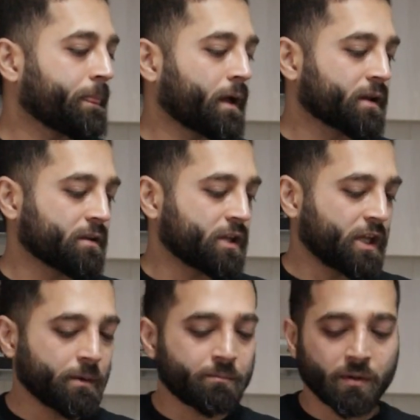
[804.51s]
can
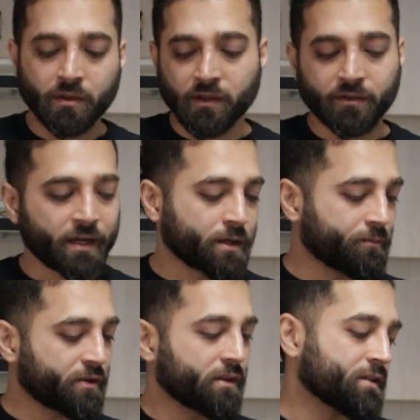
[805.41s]
keep these
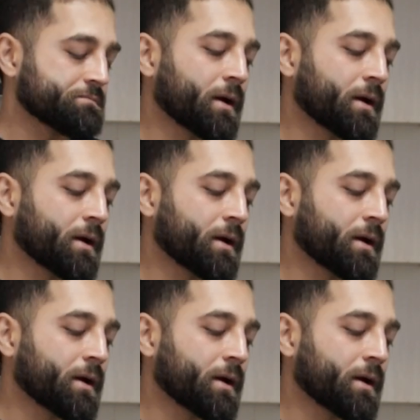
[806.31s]
items in this